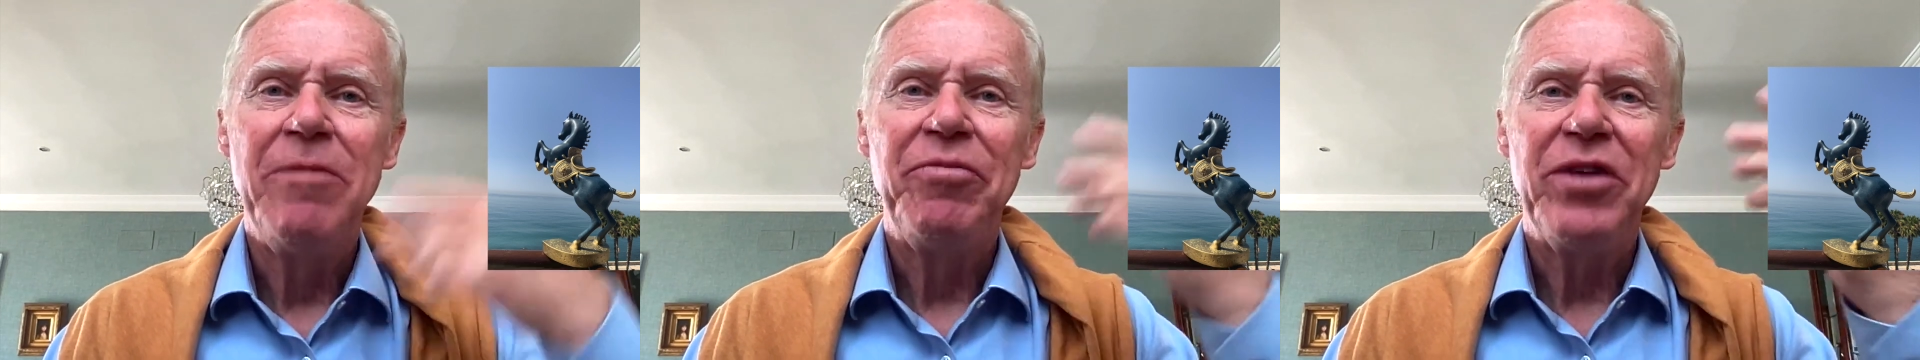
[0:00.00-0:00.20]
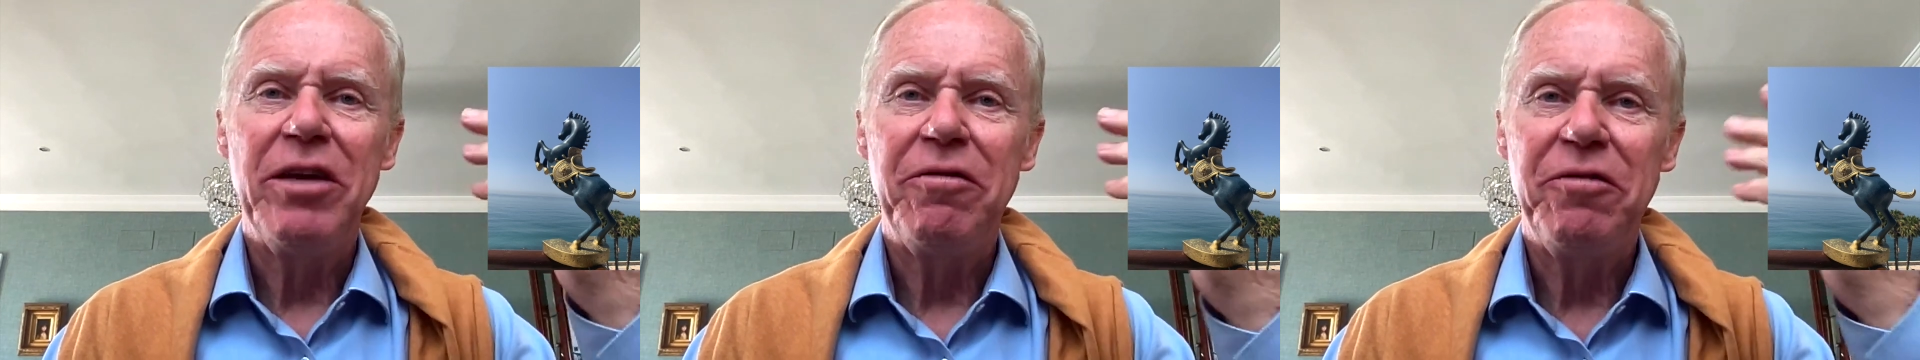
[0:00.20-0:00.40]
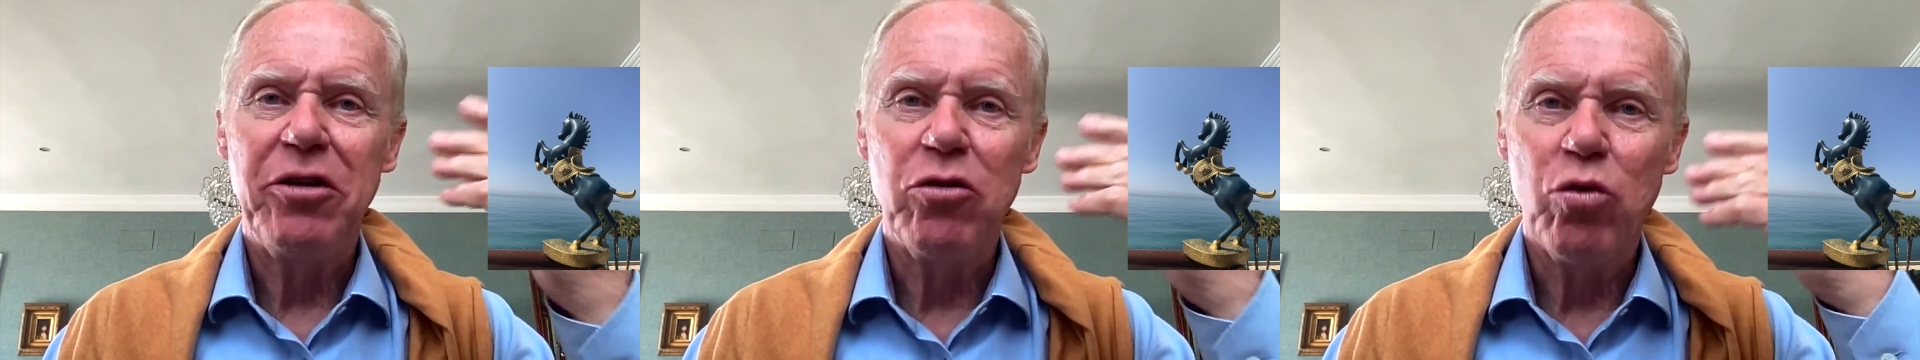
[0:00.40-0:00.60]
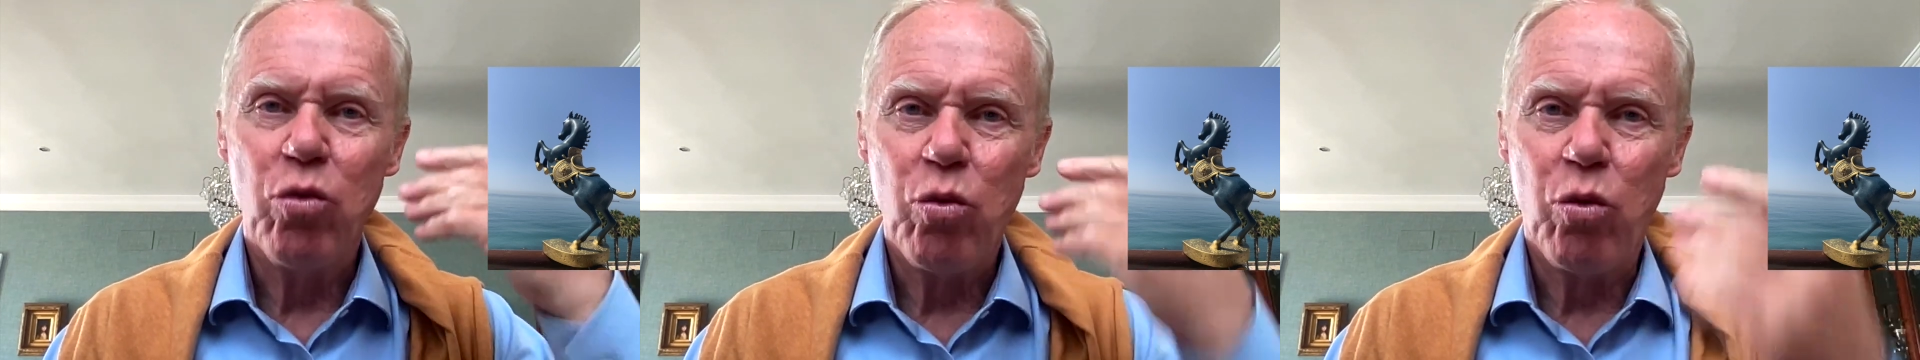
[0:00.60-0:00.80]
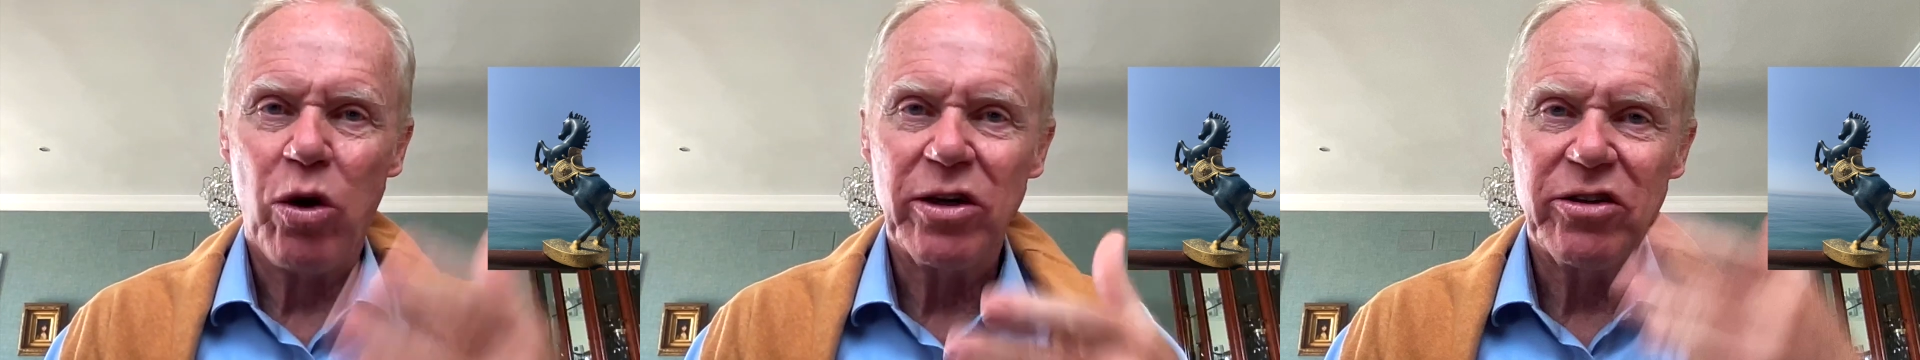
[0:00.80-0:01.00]
If you
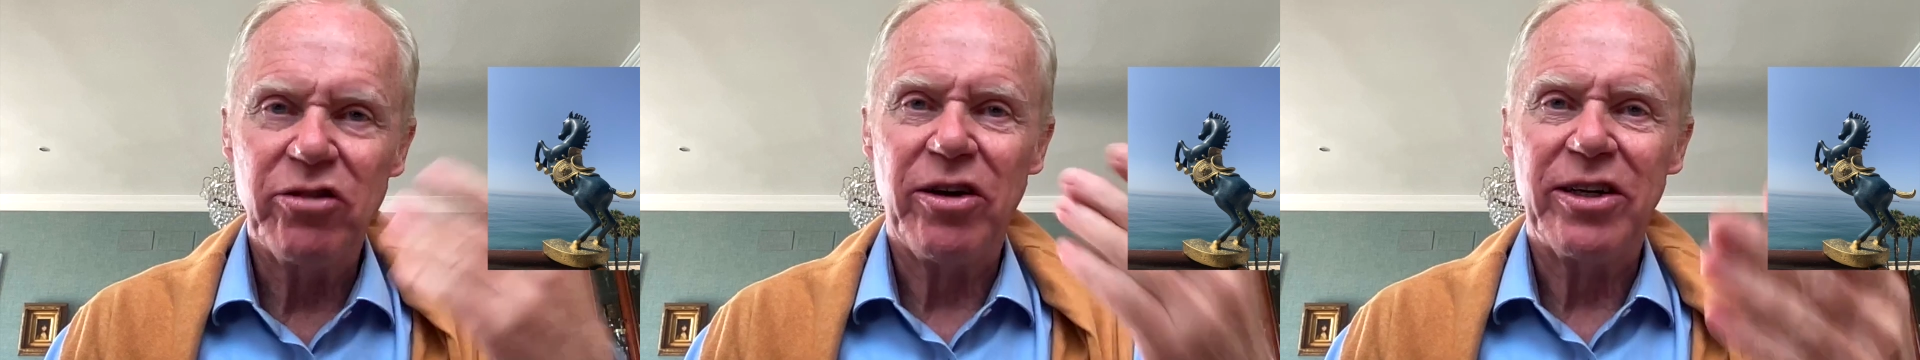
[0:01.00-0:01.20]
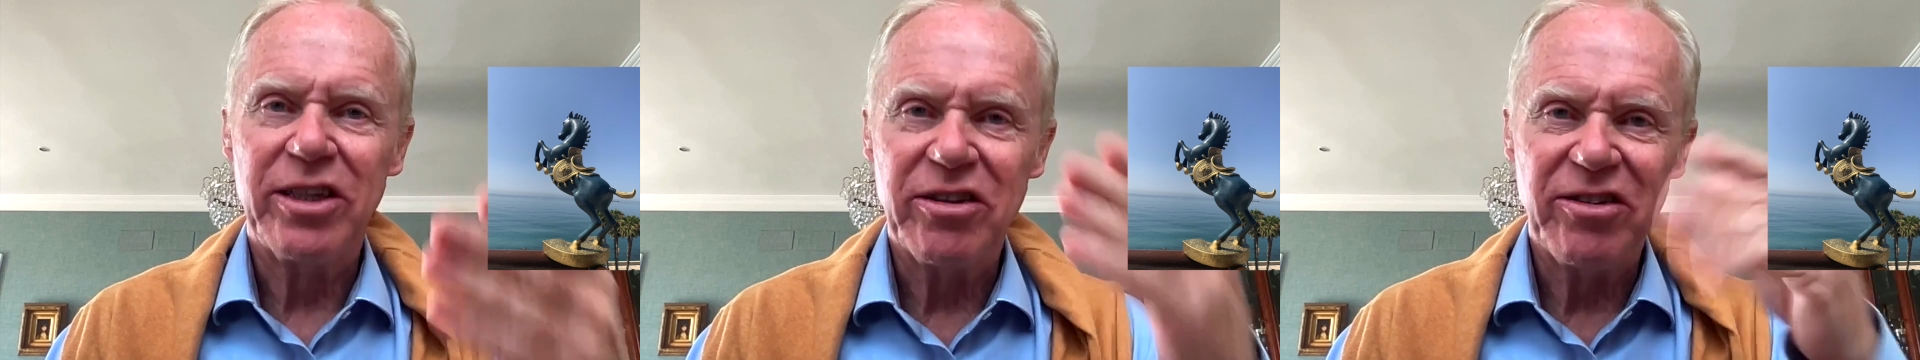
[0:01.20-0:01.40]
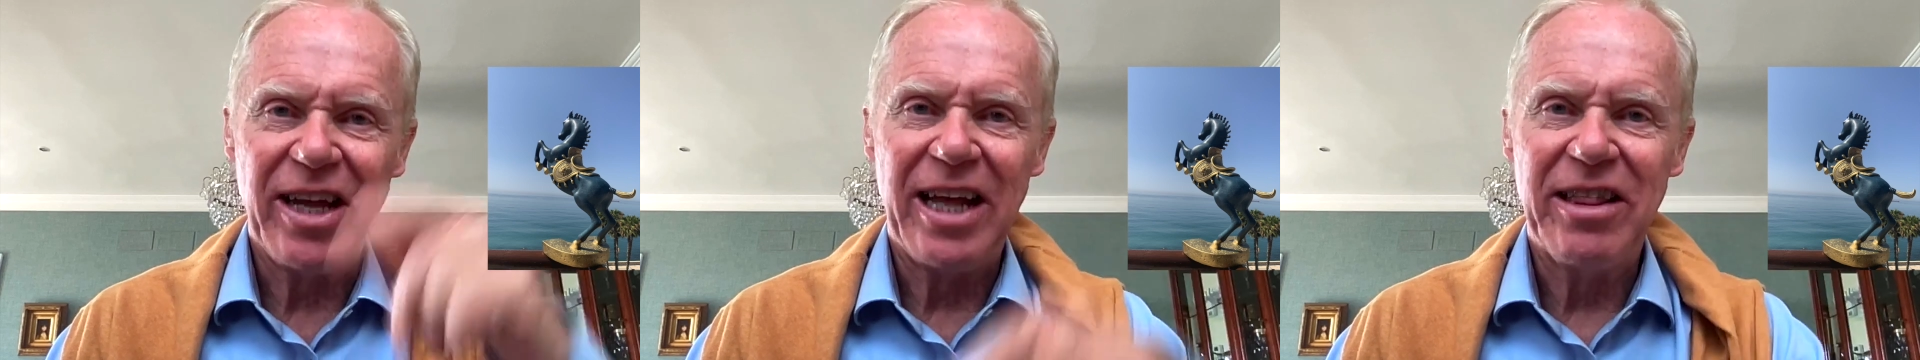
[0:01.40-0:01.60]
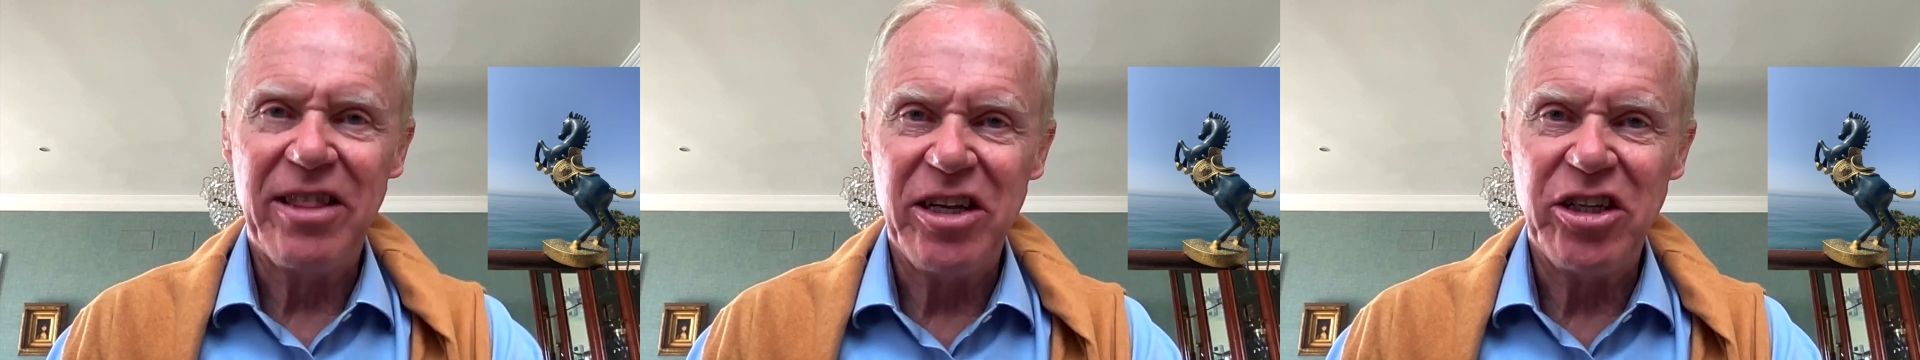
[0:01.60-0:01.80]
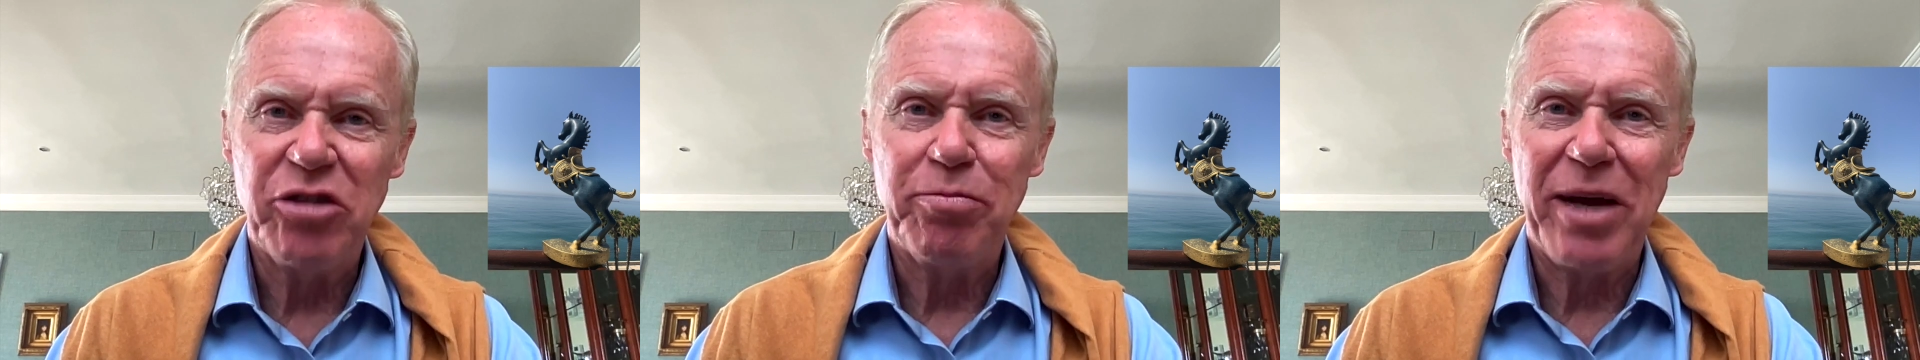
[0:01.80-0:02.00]
want to understand
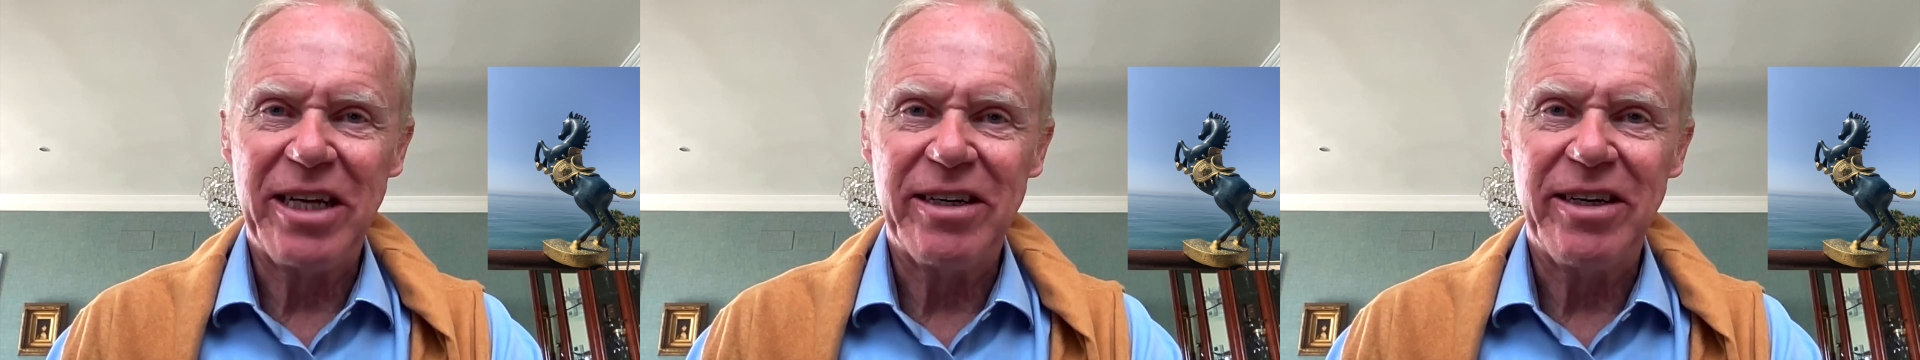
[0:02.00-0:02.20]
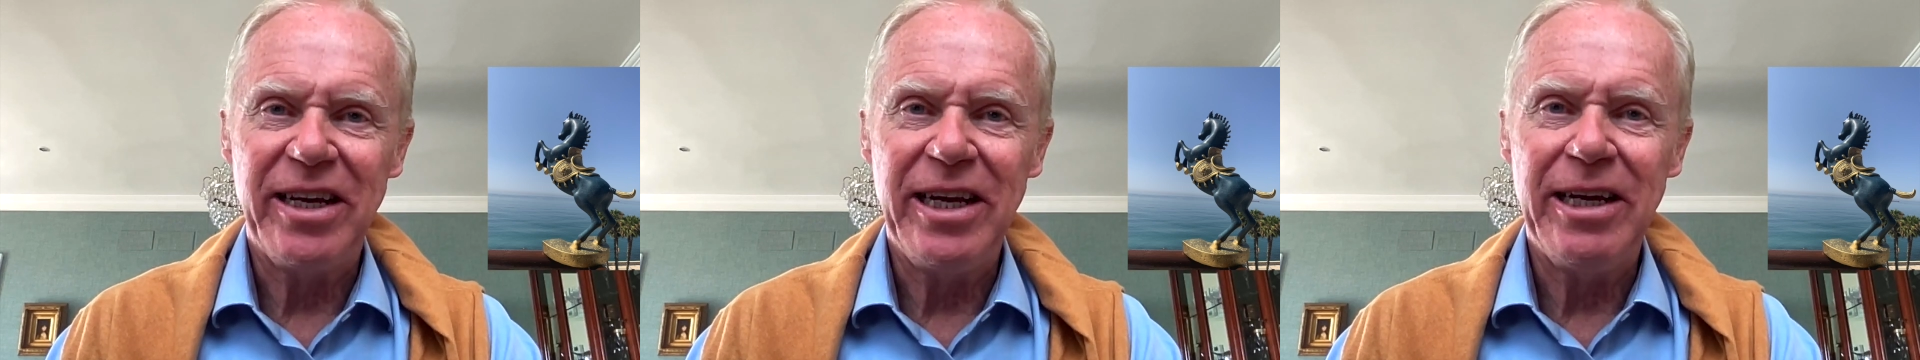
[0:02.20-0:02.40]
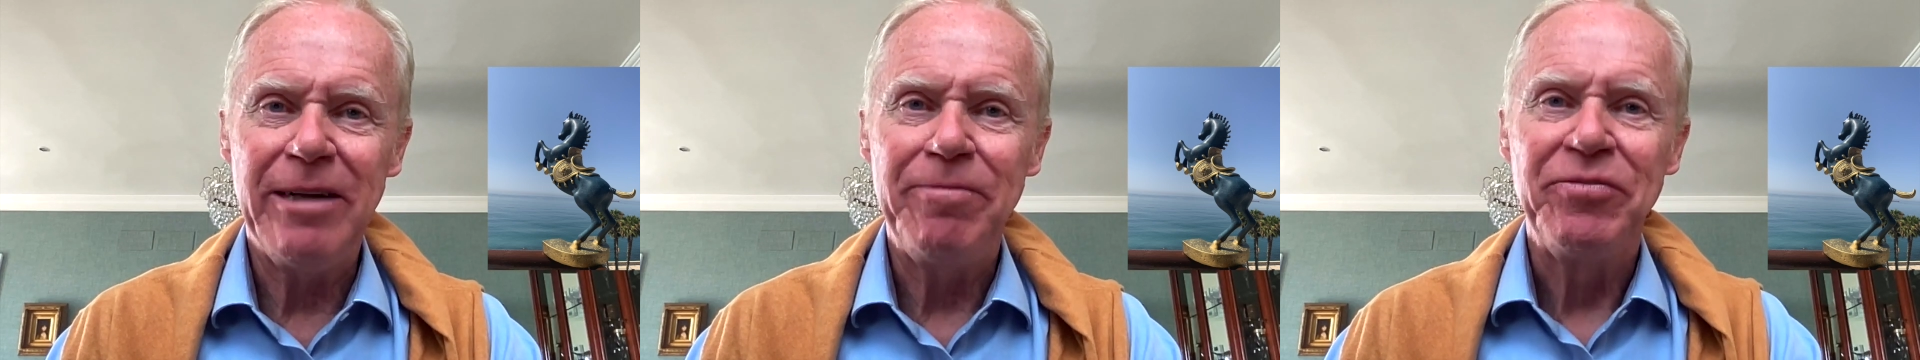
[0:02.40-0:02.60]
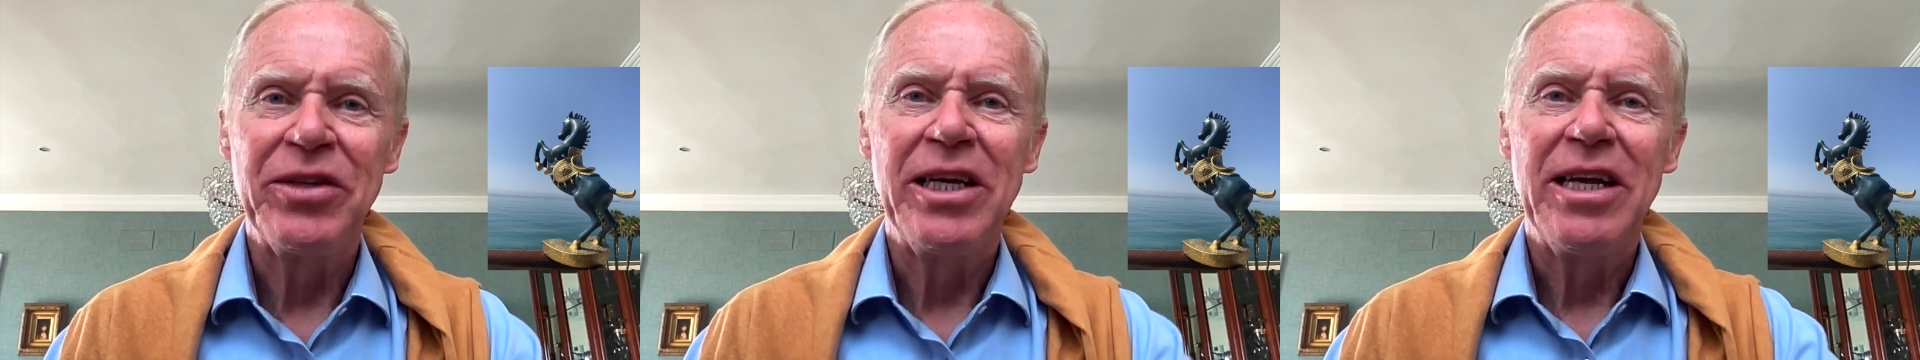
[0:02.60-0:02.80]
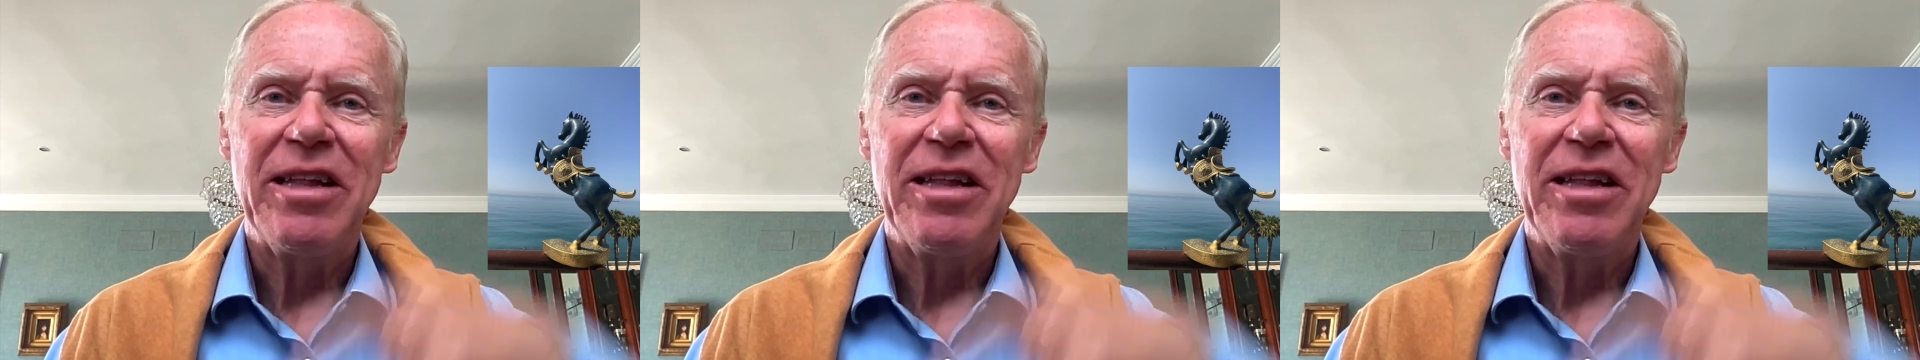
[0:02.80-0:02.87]
this better here,